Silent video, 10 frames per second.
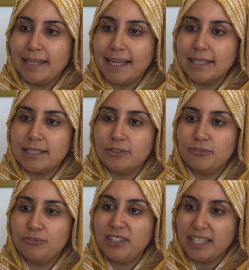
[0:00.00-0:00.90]
negative
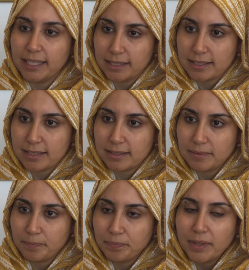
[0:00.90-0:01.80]
feelings,
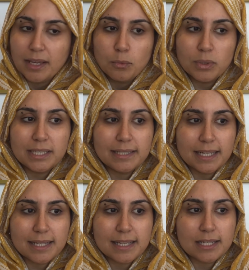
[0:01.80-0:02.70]
what he
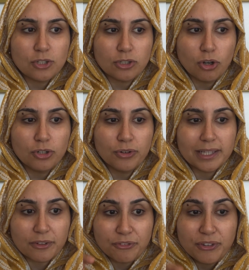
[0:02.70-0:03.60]
does is he's not
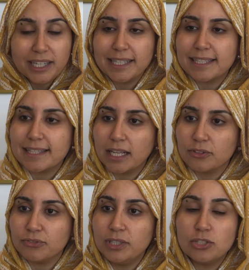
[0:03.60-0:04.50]
honoring the feeling
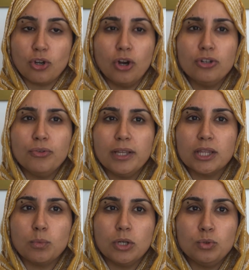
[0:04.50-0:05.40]
itself, he's honoring
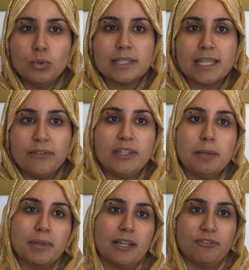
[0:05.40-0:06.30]
the one who has given
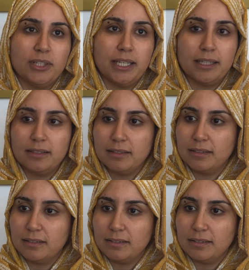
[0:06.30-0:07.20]
him that feeling,
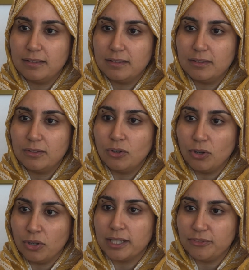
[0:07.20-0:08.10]
or
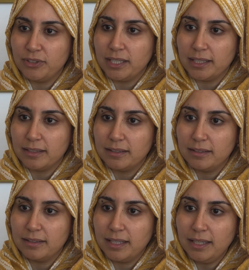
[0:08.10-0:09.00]
her that feeling.
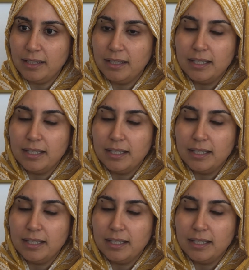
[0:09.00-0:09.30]
Yeah?